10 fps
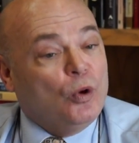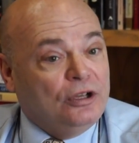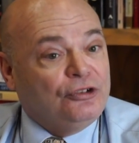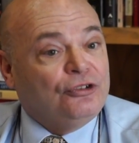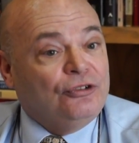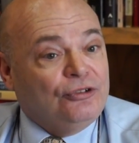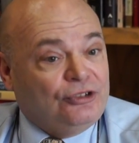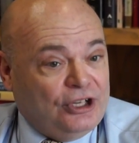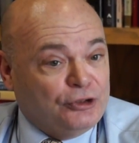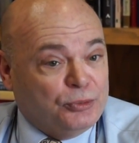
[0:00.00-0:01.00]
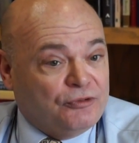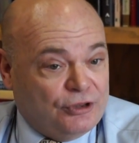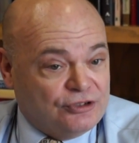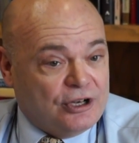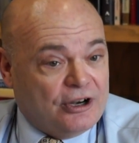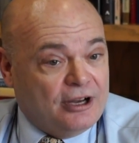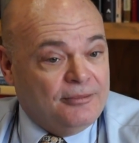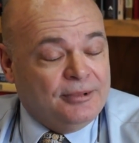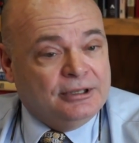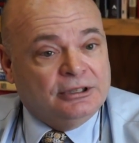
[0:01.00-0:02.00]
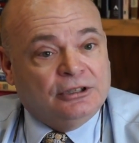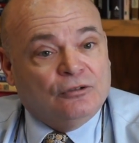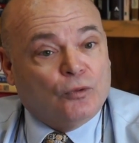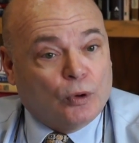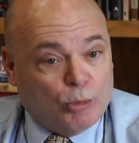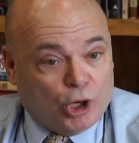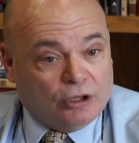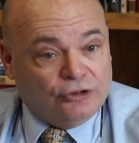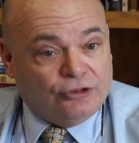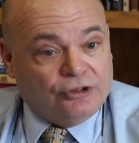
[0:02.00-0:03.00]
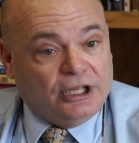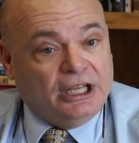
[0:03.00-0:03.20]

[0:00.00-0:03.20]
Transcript: was salesman for this area for Barnes.